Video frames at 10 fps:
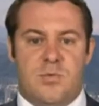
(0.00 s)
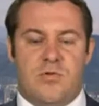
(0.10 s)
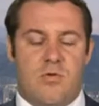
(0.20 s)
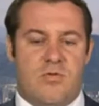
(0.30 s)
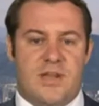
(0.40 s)

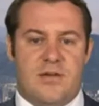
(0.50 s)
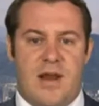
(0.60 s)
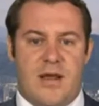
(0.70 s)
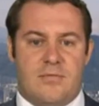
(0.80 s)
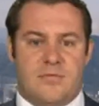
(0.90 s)
We're already
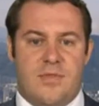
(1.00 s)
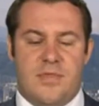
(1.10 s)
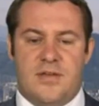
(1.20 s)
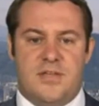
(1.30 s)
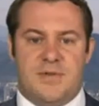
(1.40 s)
around
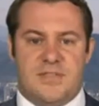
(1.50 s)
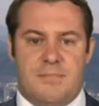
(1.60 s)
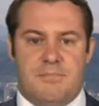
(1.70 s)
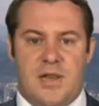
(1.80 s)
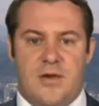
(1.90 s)

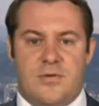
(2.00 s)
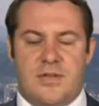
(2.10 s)
30% below